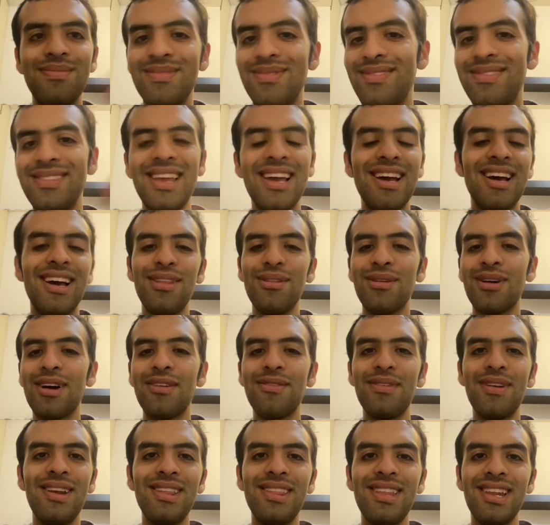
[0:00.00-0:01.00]
Yeah, I don't
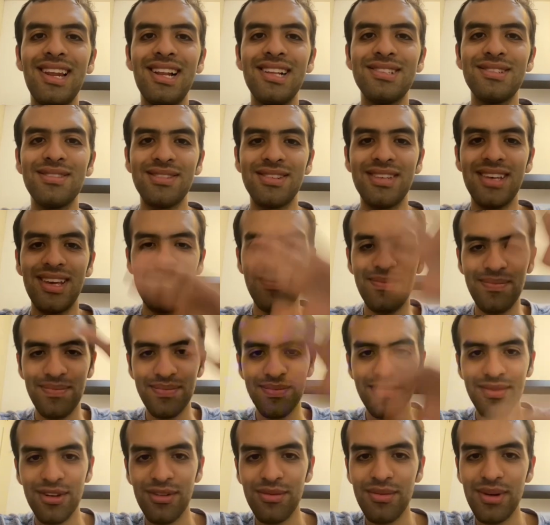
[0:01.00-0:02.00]
have anything else to say.
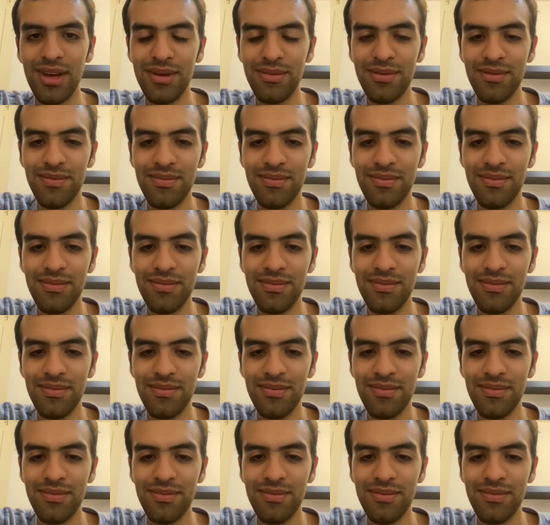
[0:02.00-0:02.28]
Goodbye.